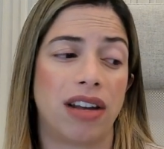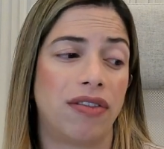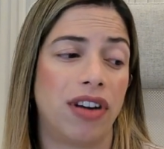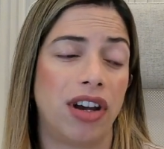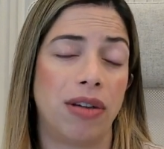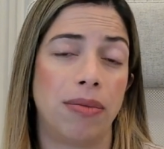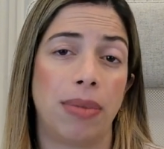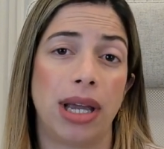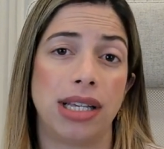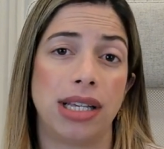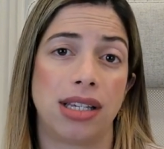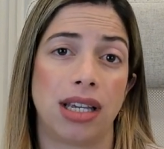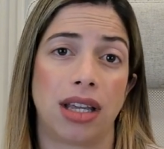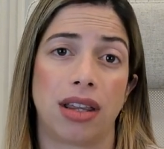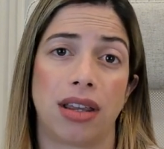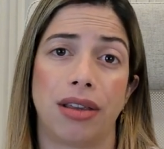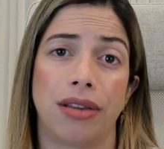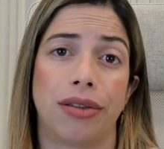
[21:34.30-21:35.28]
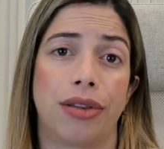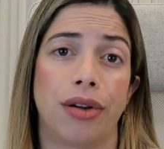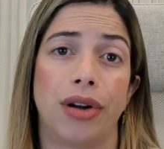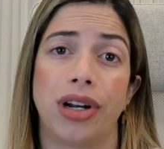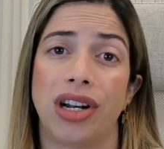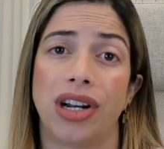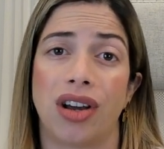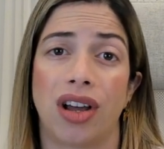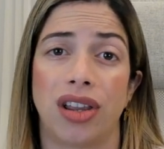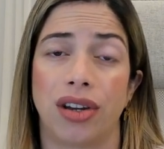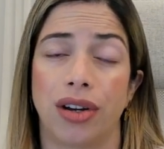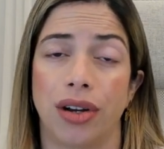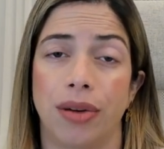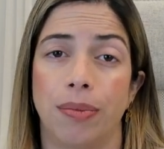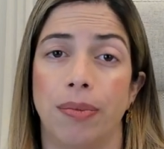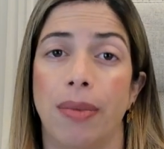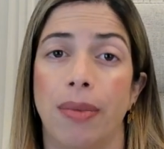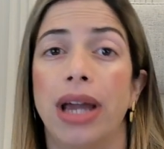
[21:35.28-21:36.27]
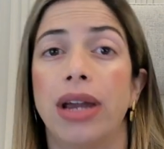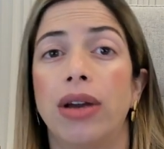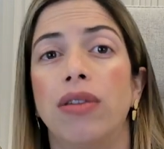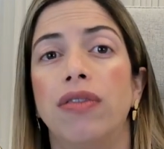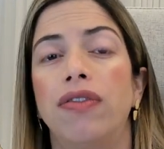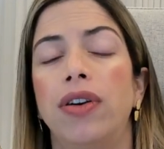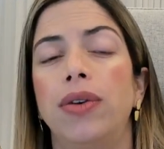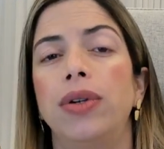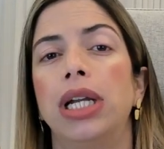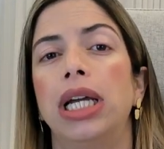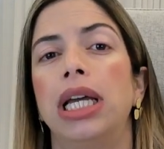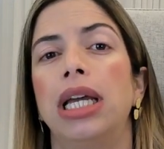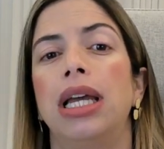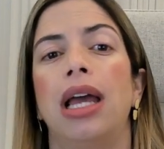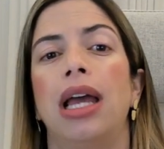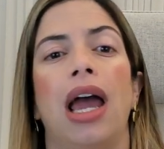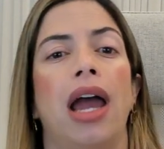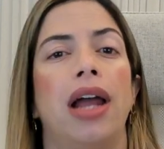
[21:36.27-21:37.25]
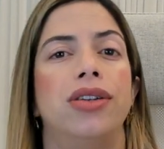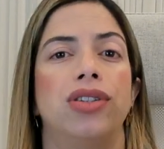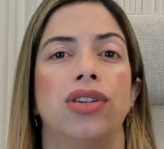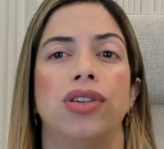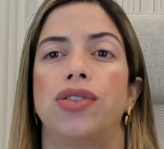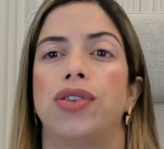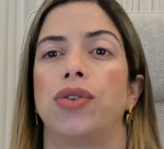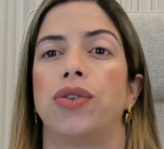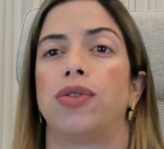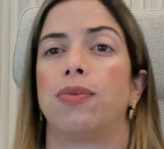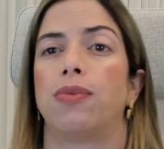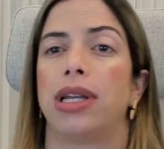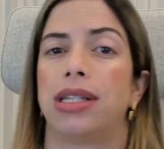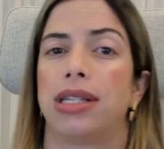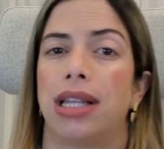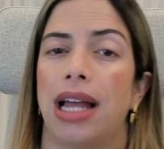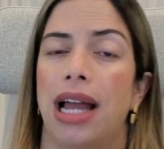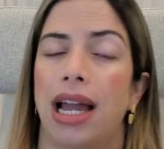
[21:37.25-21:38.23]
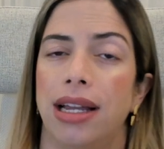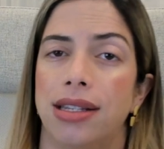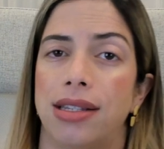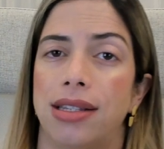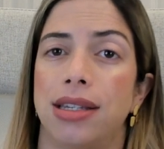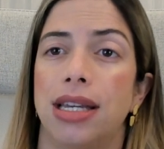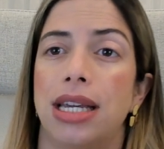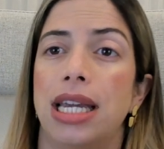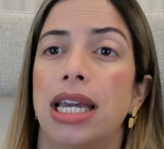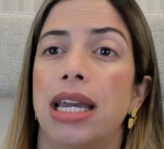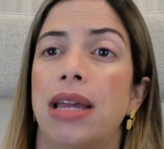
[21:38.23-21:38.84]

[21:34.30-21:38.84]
very basic $30 microphone and just used my slides.